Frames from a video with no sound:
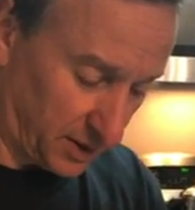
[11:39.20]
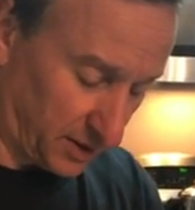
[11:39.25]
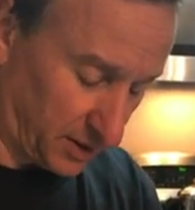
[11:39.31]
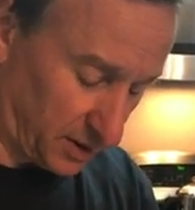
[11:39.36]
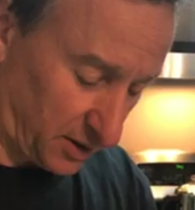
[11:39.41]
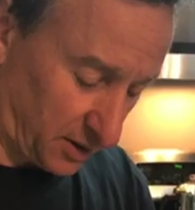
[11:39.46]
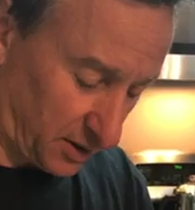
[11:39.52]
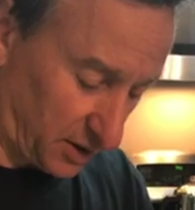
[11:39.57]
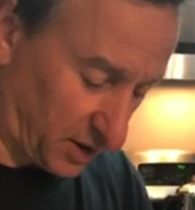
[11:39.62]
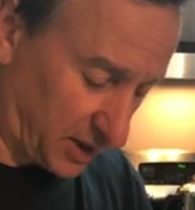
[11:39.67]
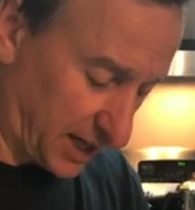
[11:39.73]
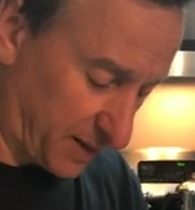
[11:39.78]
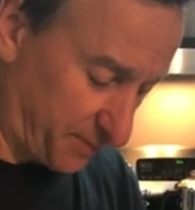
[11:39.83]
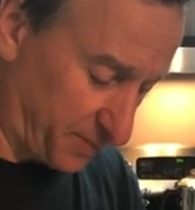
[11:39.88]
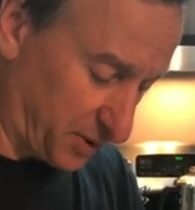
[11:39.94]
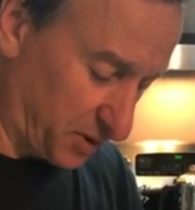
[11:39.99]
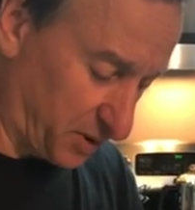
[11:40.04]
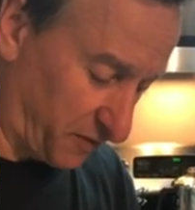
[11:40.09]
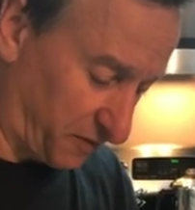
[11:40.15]
Look how
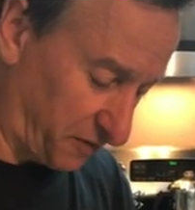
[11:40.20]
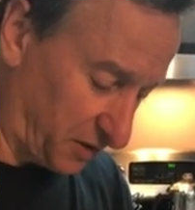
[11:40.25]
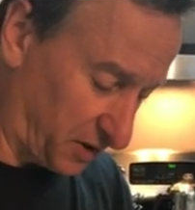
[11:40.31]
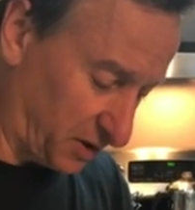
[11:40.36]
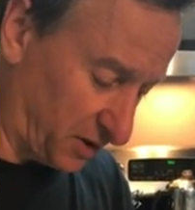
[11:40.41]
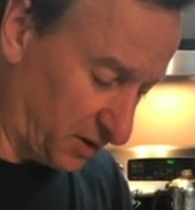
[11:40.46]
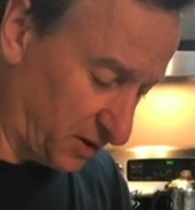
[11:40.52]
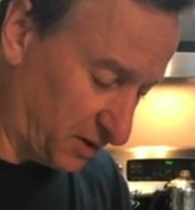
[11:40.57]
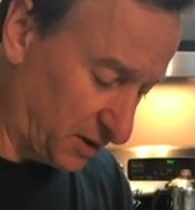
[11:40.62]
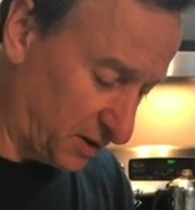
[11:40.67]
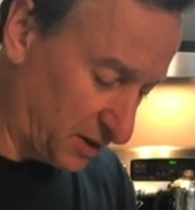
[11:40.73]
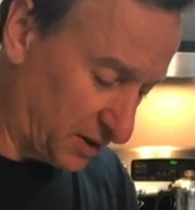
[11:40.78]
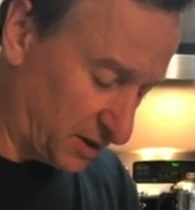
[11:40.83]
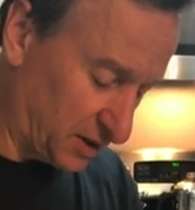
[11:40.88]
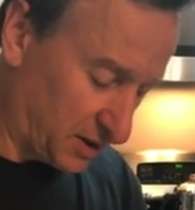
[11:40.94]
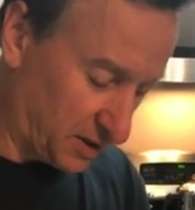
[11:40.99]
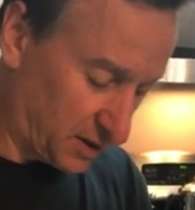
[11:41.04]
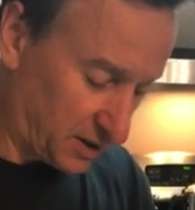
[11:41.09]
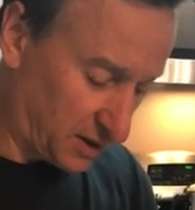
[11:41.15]
beautiful.
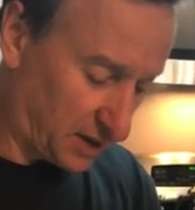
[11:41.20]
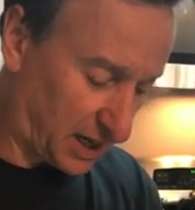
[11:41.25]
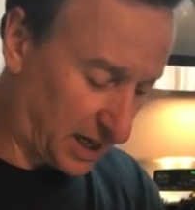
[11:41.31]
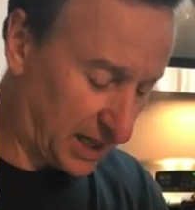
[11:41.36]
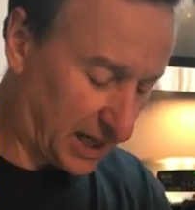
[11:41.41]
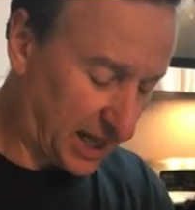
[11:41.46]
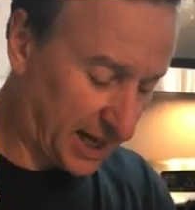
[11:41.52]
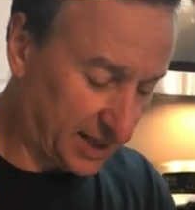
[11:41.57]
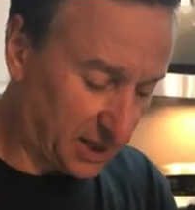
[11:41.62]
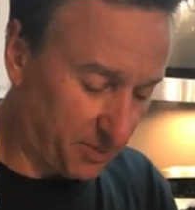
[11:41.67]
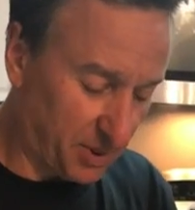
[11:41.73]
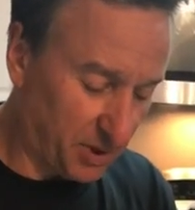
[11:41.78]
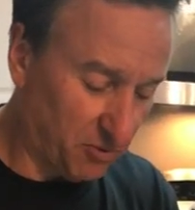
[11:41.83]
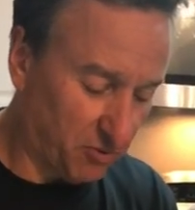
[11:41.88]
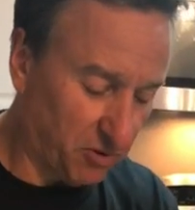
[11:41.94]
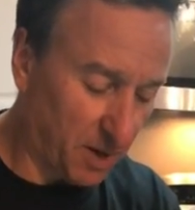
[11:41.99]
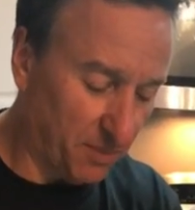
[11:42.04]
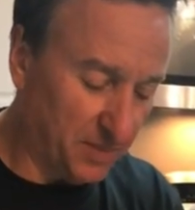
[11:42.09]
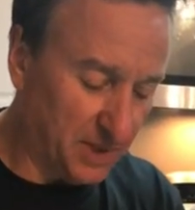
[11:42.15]
I like to be
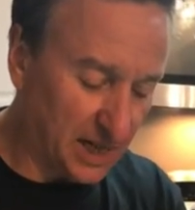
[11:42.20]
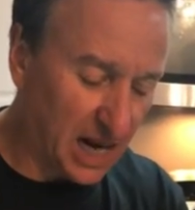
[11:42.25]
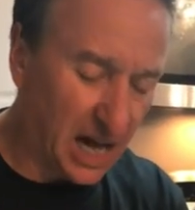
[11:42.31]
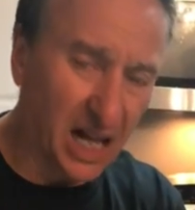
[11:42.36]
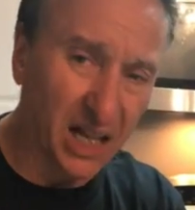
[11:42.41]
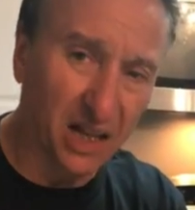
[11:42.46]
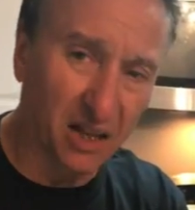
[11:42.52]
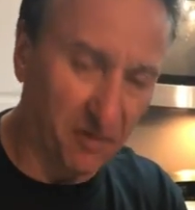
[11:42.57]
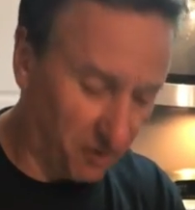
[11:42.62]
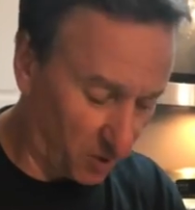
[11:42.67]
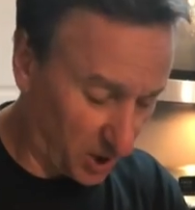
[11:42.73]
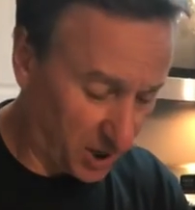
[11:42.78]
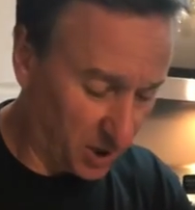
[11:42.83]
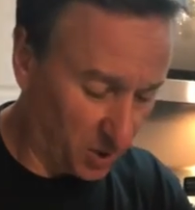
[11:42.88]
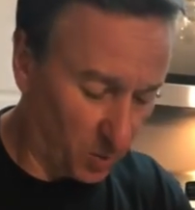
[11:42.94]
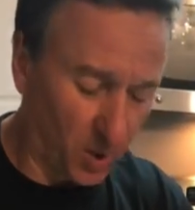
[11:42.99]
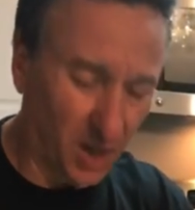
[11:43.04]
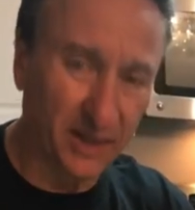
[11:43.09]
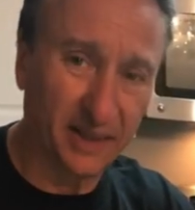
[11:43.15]
rubbed in olive oil
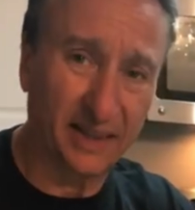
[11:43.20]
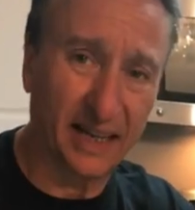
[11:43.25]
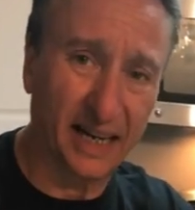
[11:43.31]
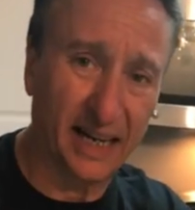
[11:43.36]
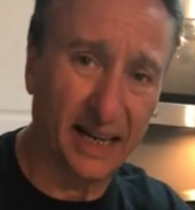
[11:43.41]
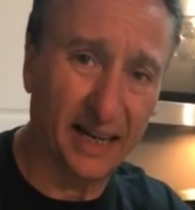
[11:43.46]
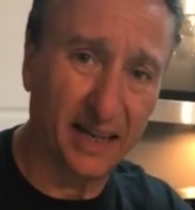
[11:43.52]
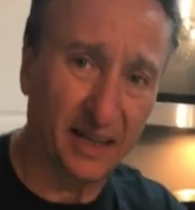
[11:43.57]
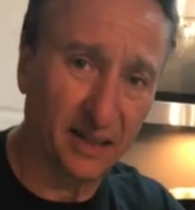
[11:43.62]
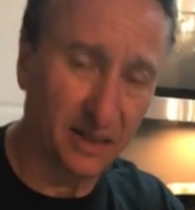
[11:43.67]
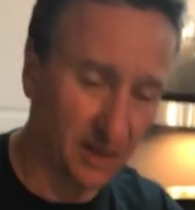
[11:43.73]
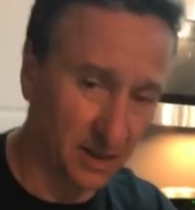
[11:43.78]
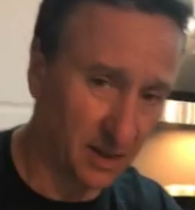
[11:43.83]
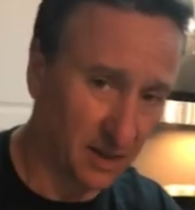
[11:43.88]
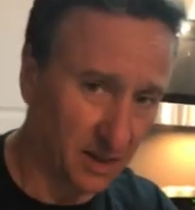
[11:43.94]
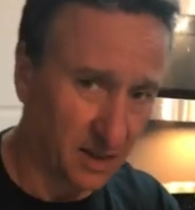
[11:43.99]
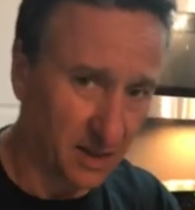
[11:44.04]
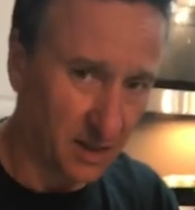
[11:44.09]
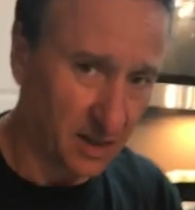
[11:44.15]
one day.
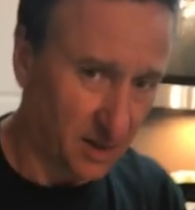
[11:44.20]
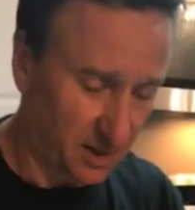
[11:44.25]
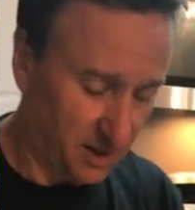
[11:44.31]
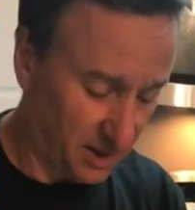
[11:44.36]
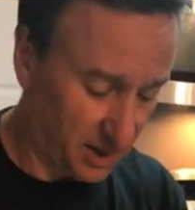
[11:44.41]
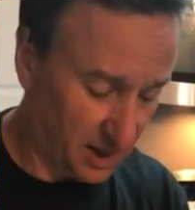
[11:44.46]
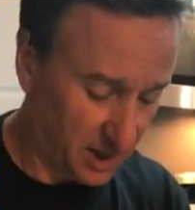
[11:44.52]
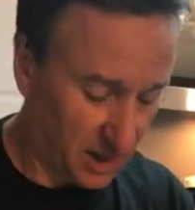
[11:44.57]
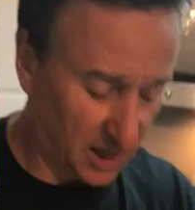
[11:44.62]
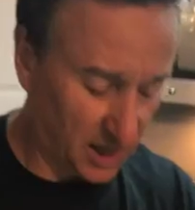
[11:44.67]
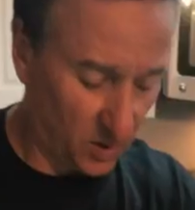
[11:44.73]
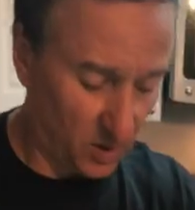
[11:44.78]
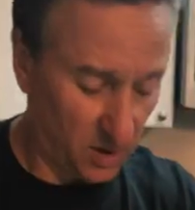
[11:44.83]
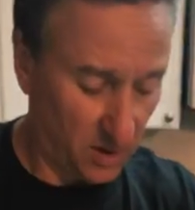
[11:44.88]
You know?